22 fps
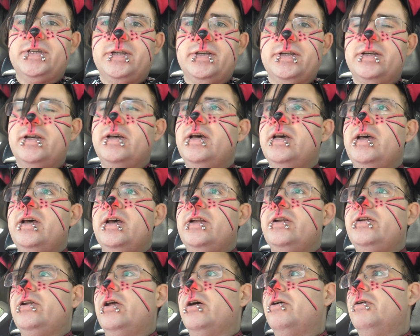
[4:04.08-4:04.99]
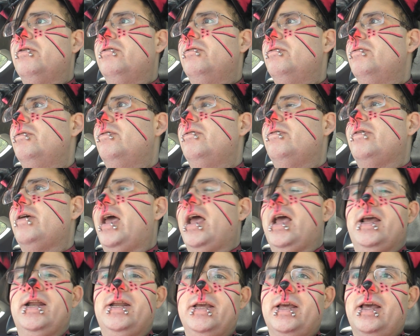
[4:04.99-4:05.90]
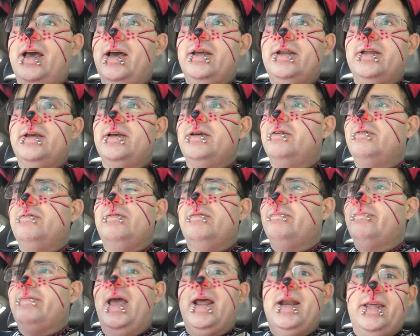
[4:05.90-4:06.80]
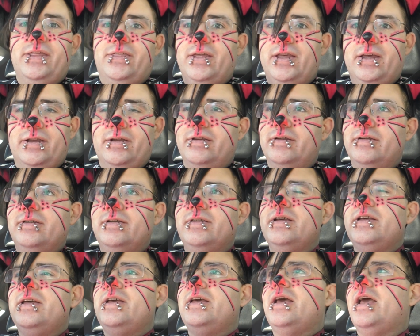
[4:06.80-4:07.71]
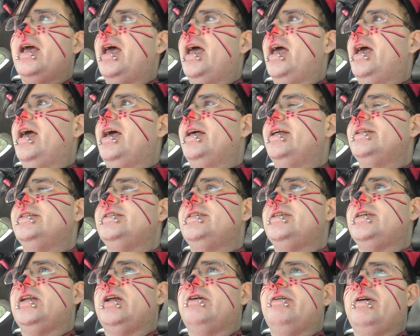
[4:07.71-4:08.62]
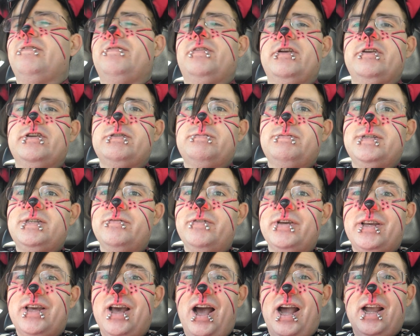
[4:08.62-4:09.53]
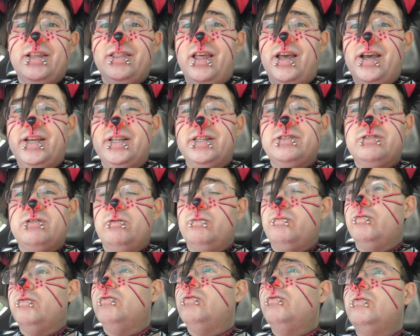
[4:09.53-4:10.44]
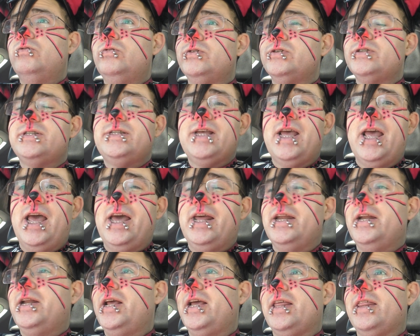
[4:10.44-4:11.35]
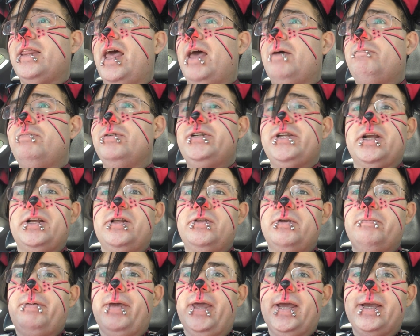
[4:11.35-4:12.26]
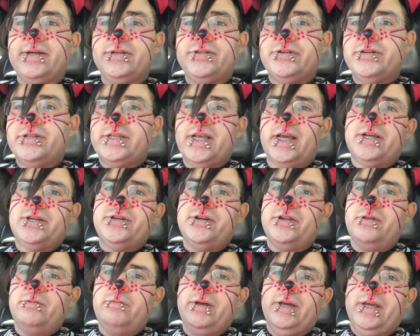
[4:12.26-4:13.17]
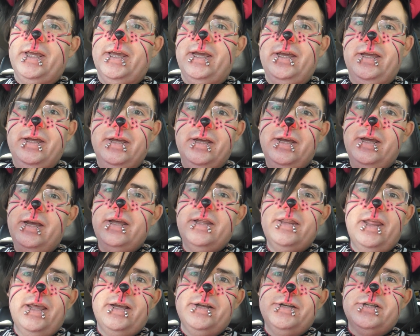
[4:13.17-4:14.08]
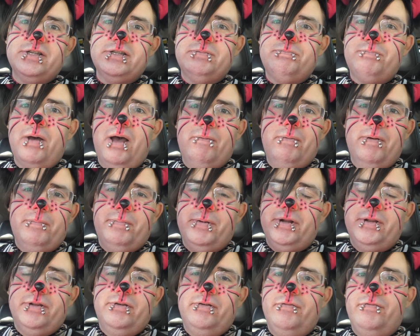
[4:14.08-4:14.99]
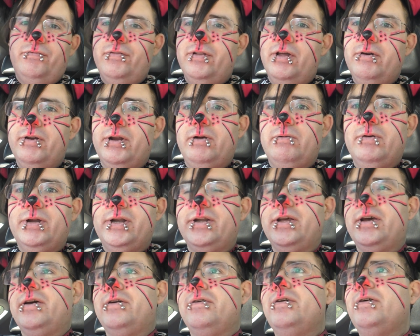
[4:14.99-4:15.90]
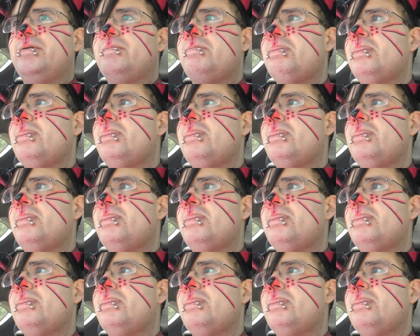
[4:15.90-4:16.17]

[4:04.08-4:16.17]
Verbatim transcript: to know any kind of anything and you know if there's specific guidelines or rules to editing that particular page or section of the wiki they can just pop up in a little floating window